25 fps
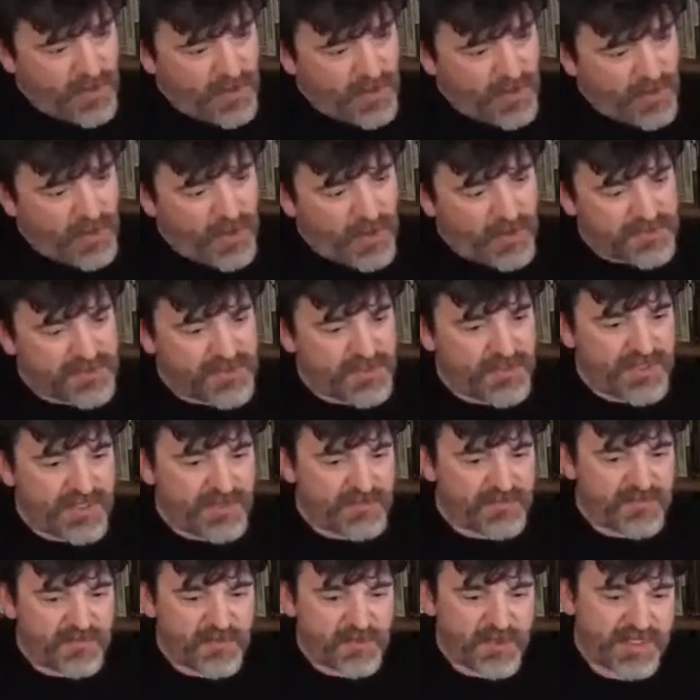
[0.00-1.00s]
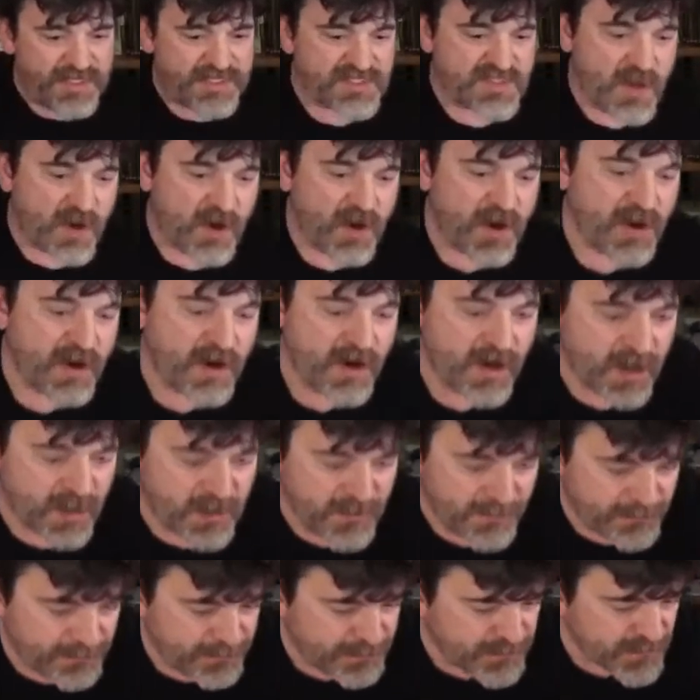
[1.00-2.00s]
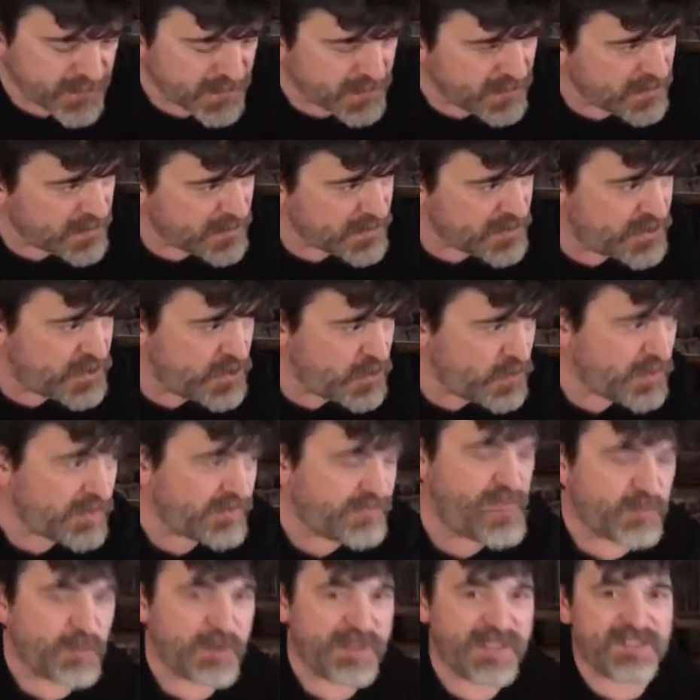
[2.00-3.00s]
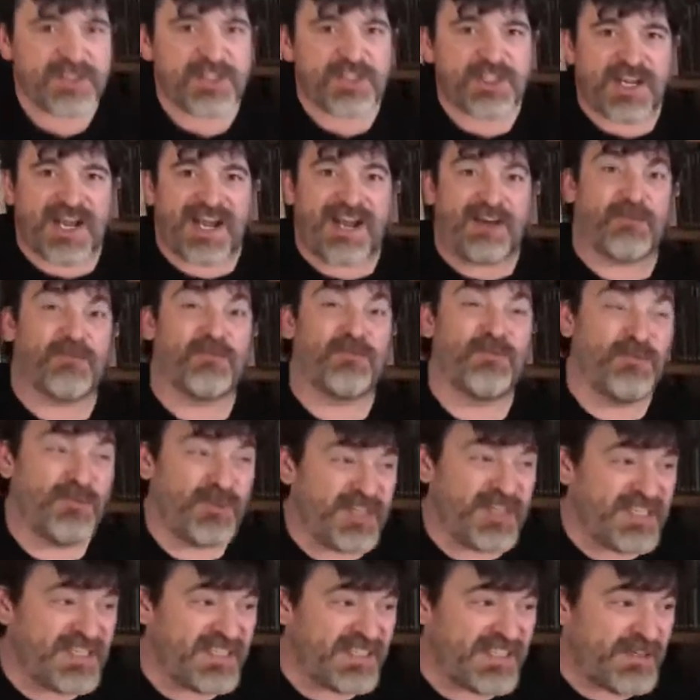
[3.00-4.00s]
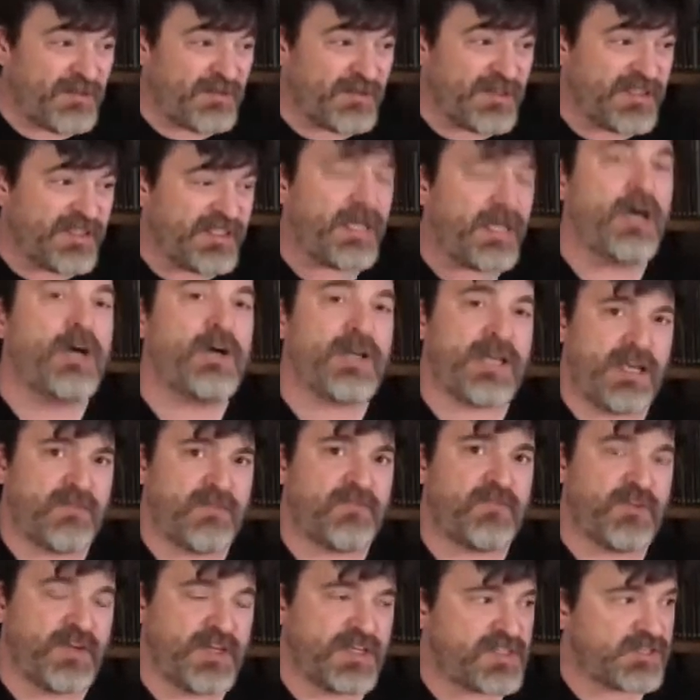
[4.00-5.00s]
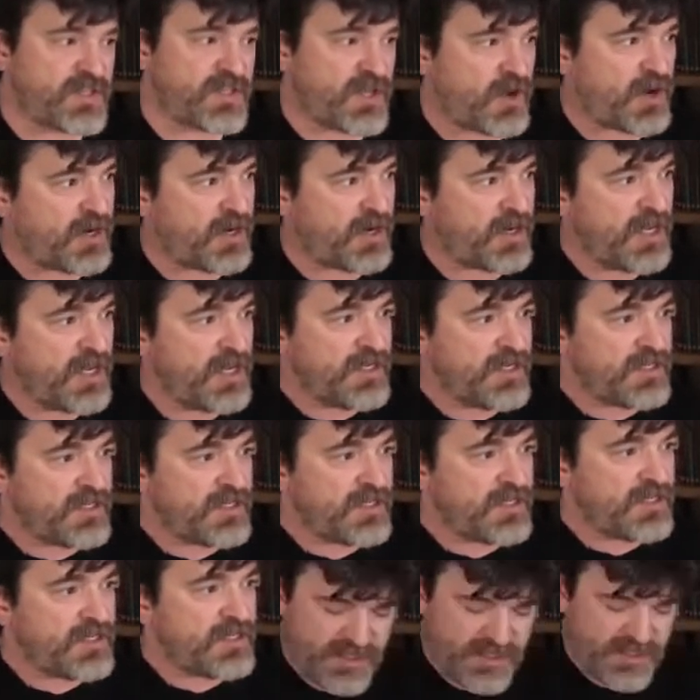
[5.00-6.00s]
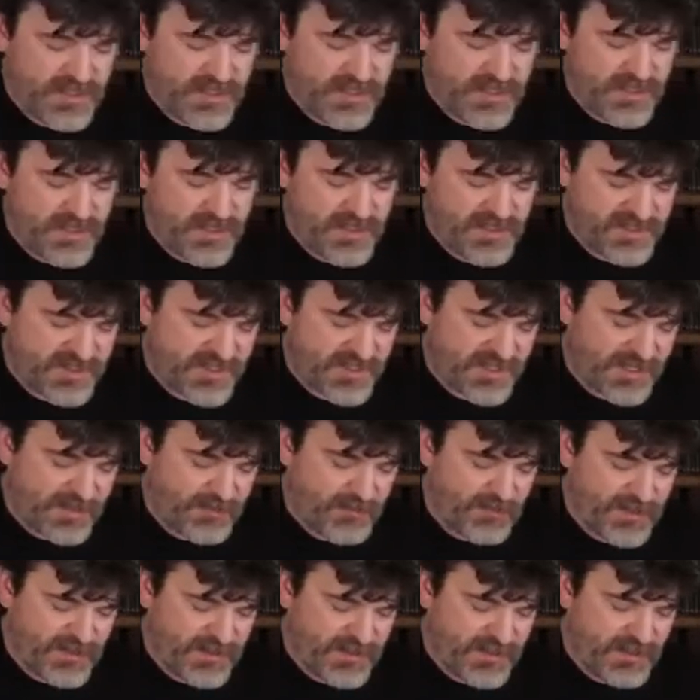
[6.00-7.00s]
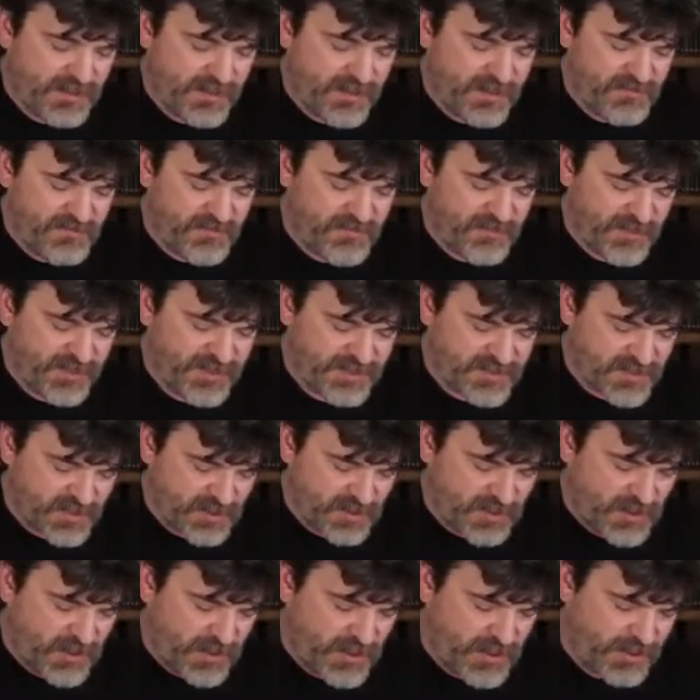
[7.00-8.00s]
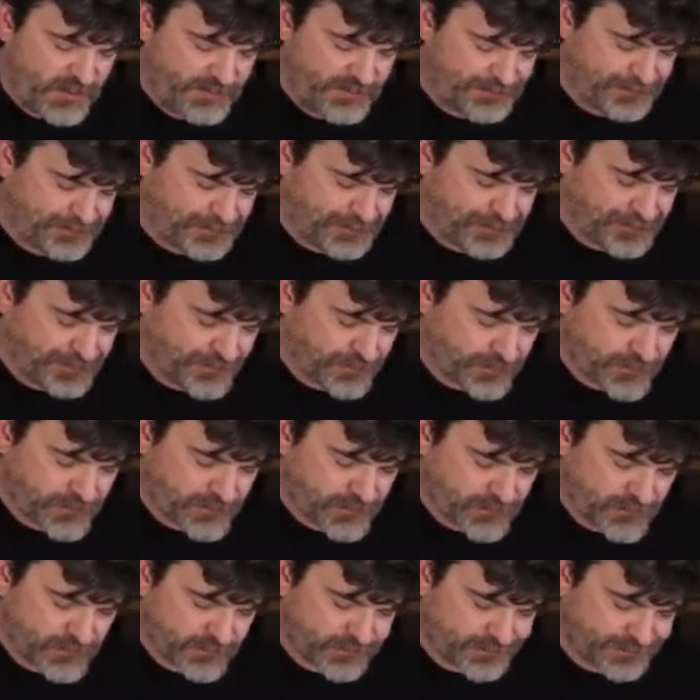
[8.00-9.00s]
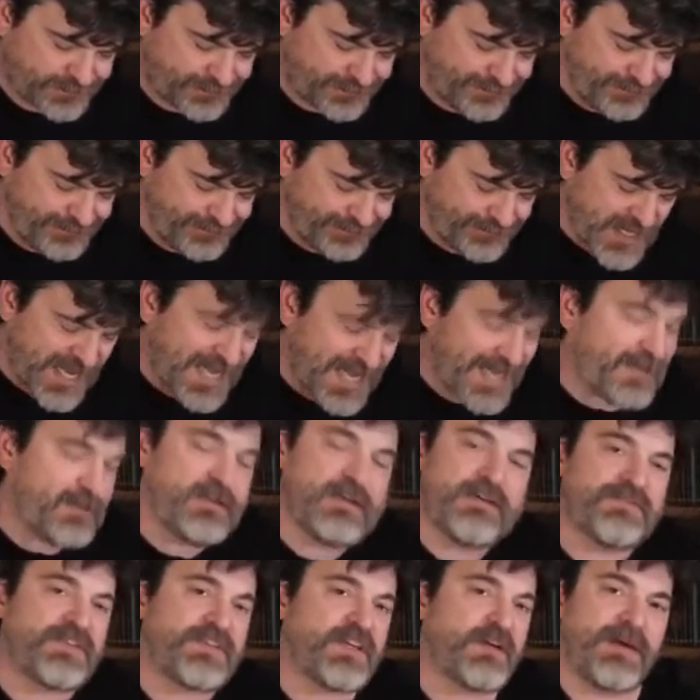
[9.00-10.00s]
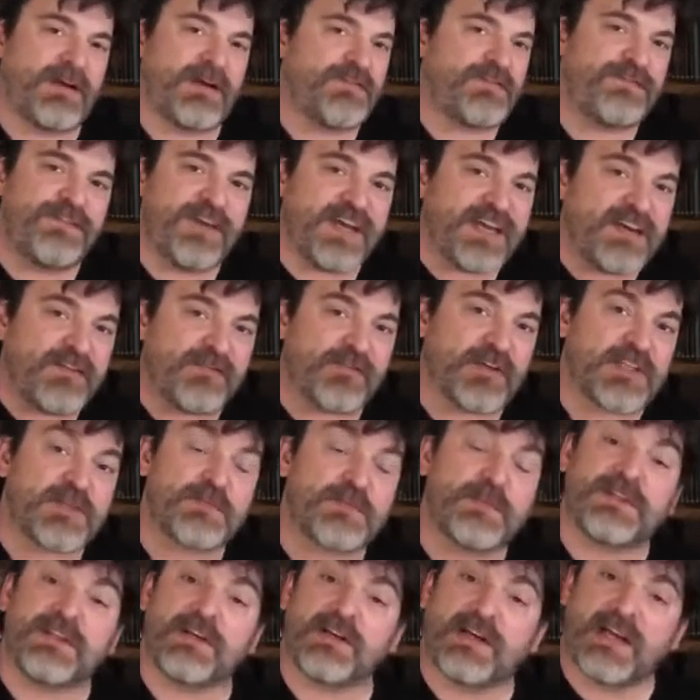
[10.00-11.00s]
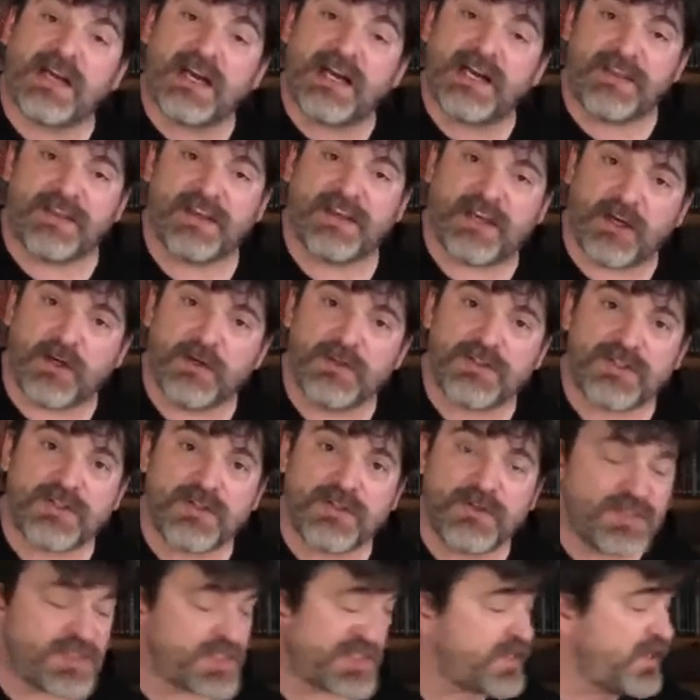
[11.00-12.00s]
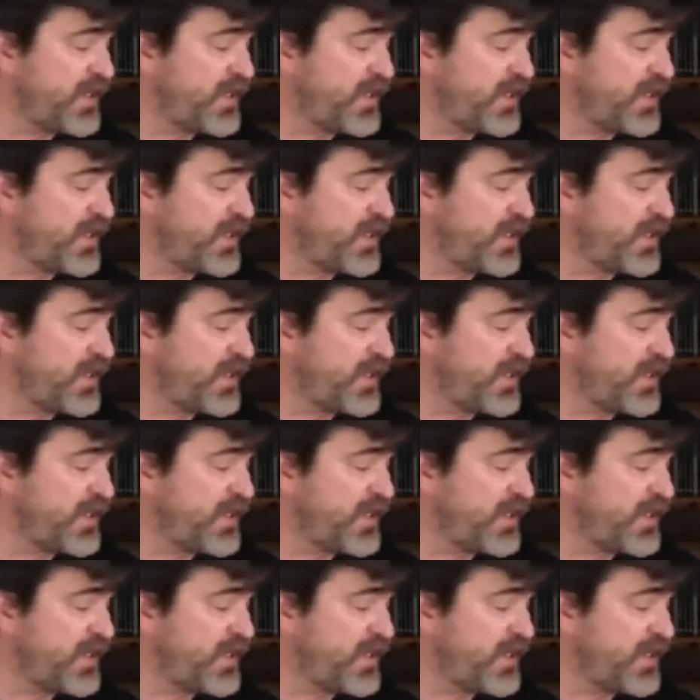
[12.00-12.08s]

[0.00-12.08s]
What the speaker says: alternate for guitar, two of which I really, okay, for guitar, two tunings that I really love for guitar, I don't know if they're my favorites, but they're kind of the go-tos,